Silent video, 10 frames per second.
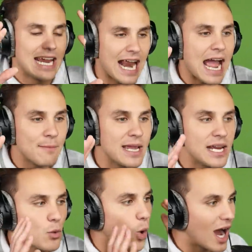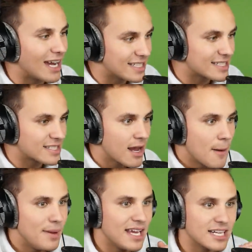And I mean was,
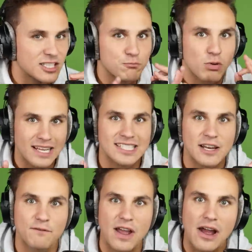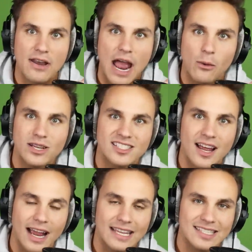because Preston found out we
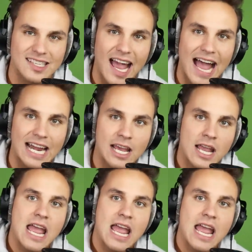snuck inside